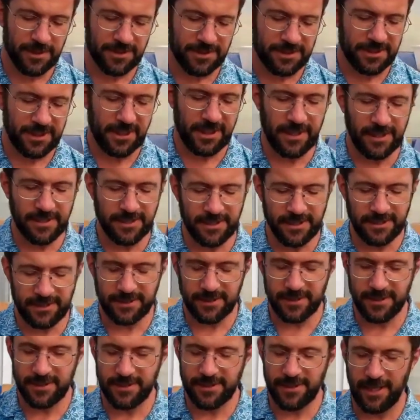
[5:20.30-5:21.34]
seeds. This
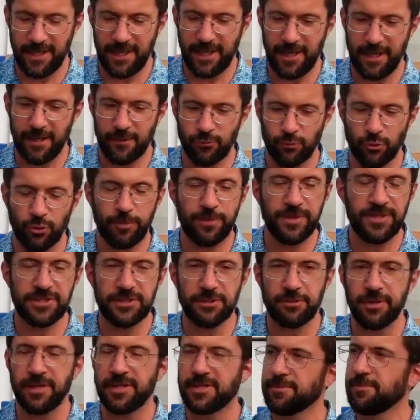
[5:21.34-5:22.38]
is Ruby
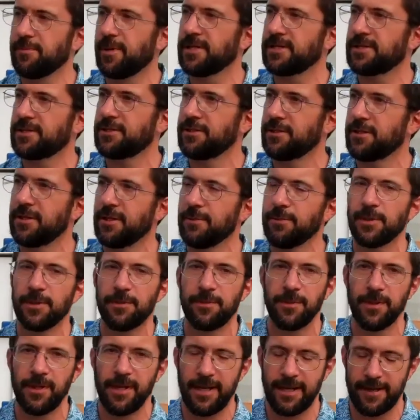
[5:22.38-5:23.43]
Streaks mustard I'm going
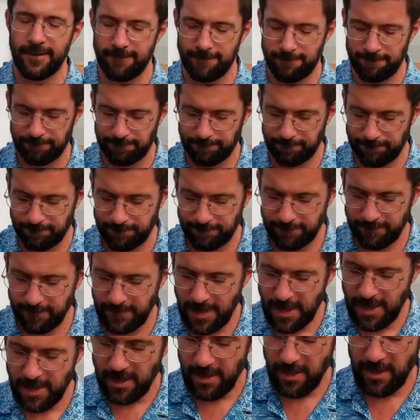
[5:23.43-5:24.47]
to plant.
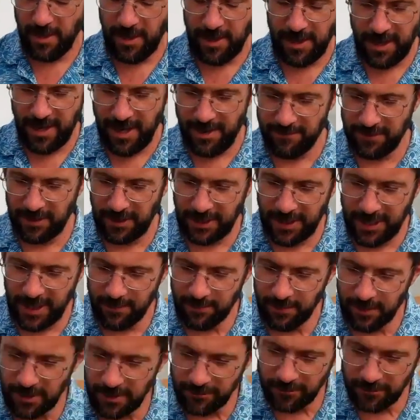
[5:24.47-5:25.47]
And I have a label.